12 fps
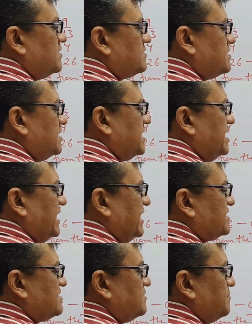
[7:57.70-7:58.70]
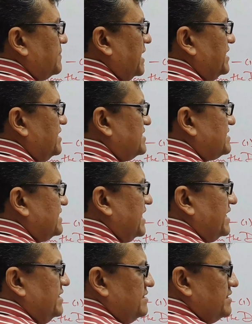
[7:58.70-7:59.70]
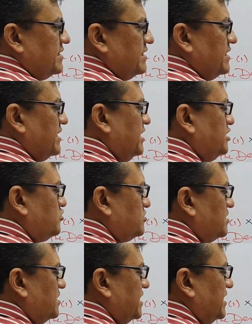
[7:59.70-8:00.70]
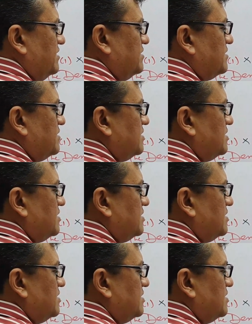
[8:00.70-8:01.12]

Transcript: 13x minus 9 into 13